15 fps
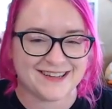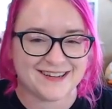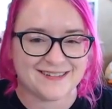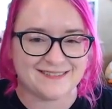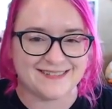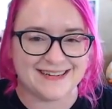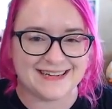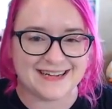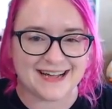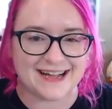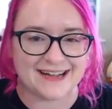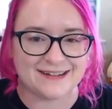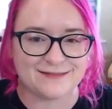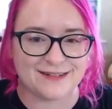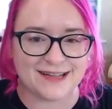We
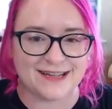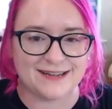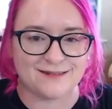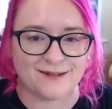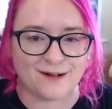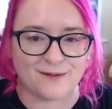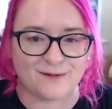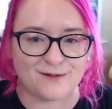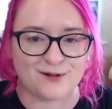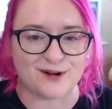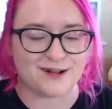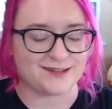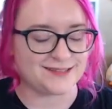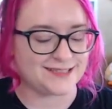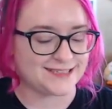have a
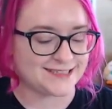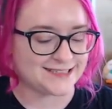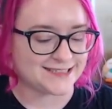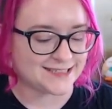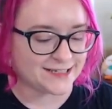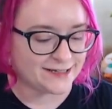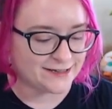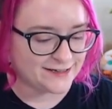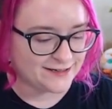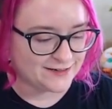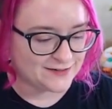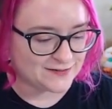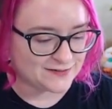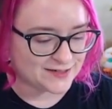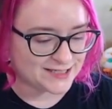Ralts,
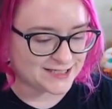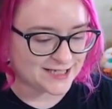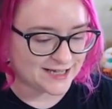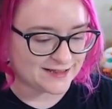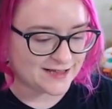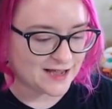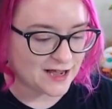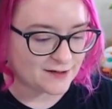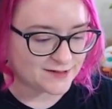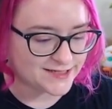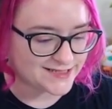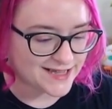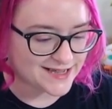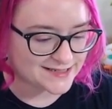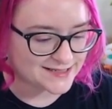which I think I was
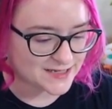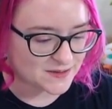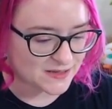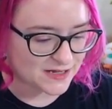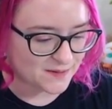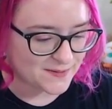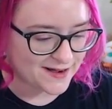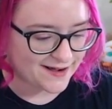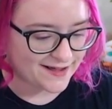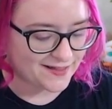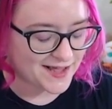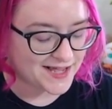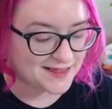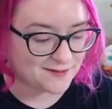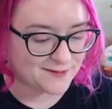saying something about I
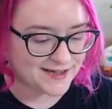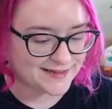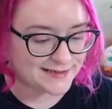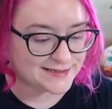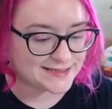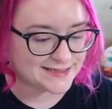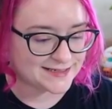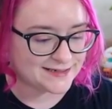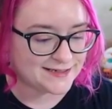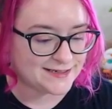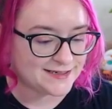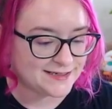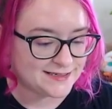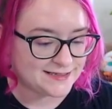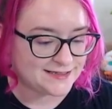like the way they did
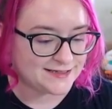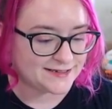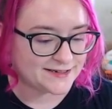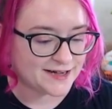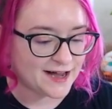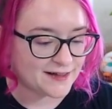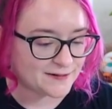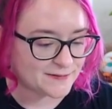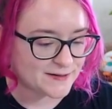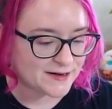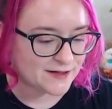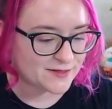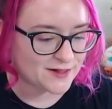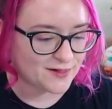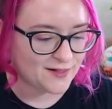the coloring
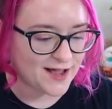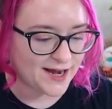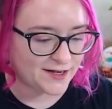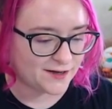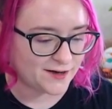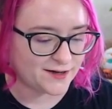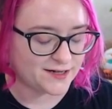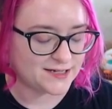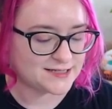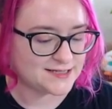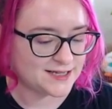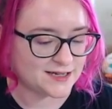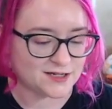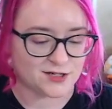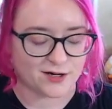on the line art. It's
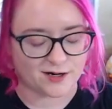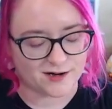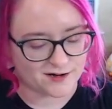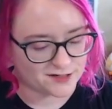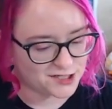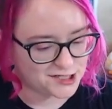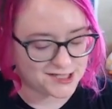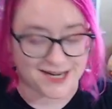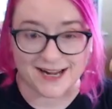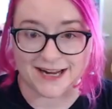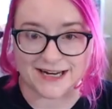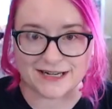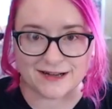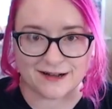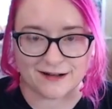like a darker
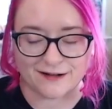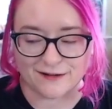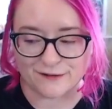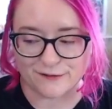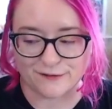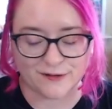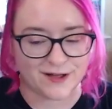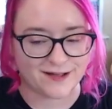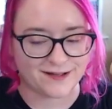shade of